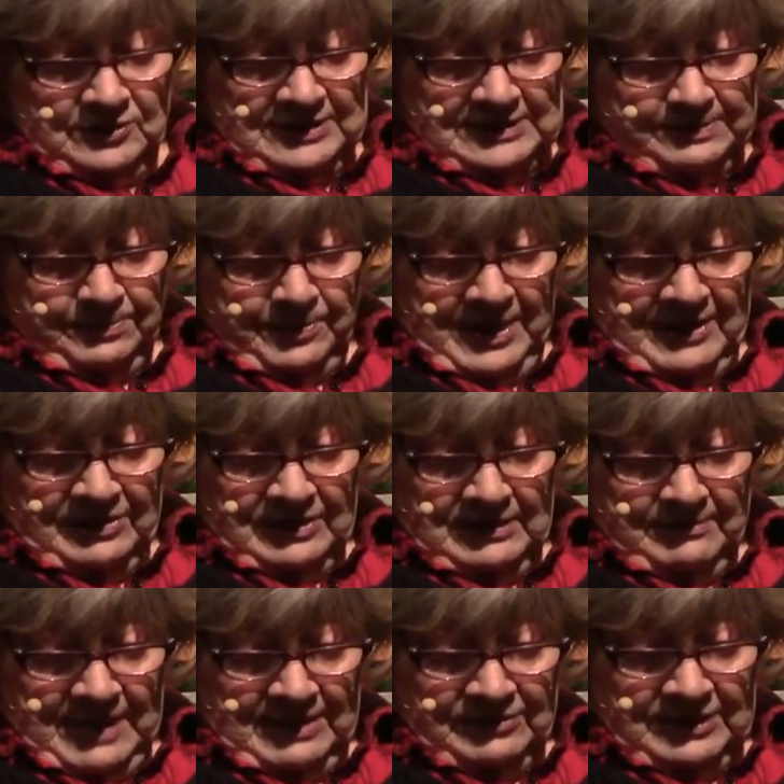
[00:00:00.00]
his breath
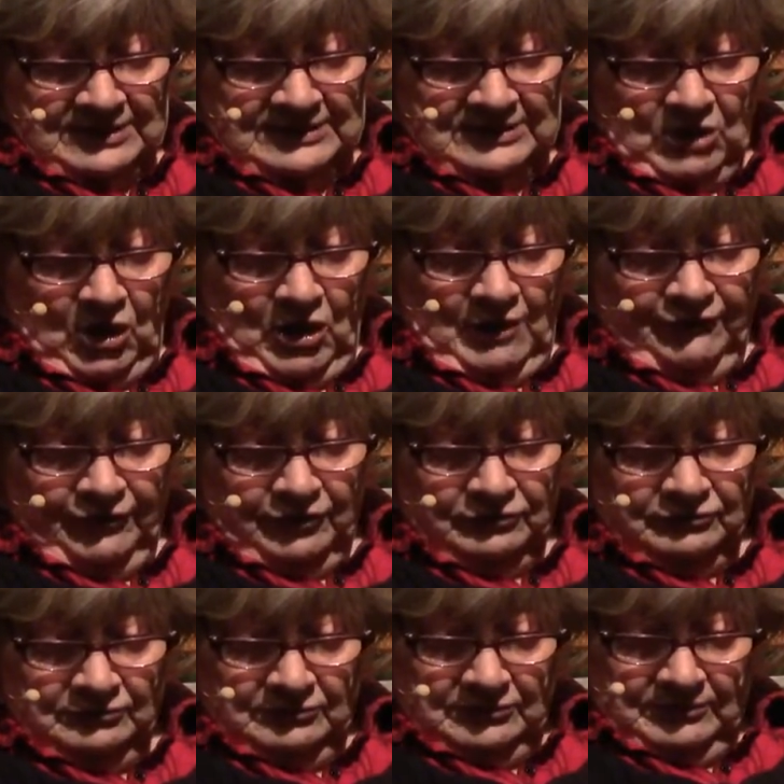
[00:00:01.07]
about the
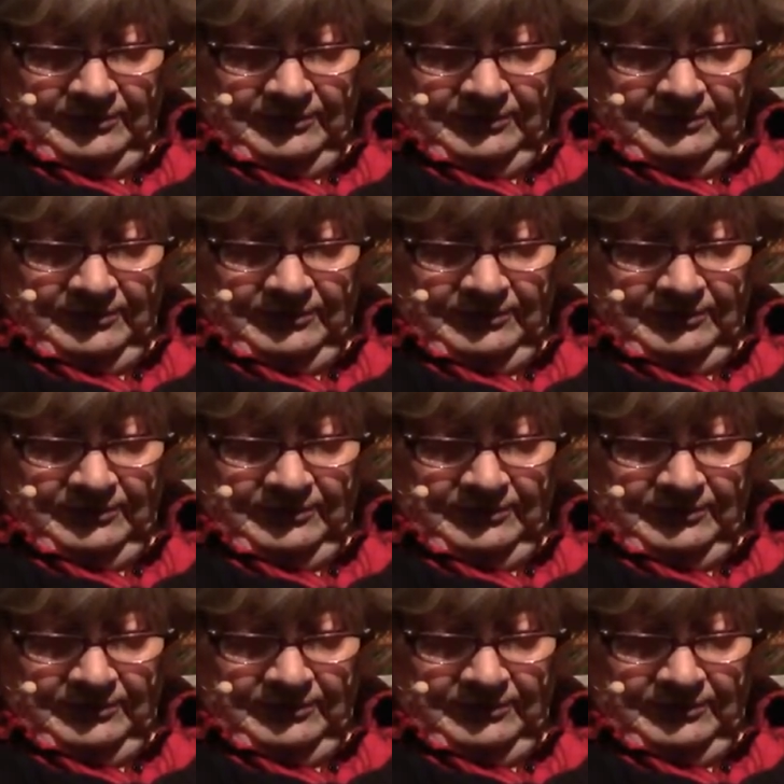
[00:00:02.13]
awful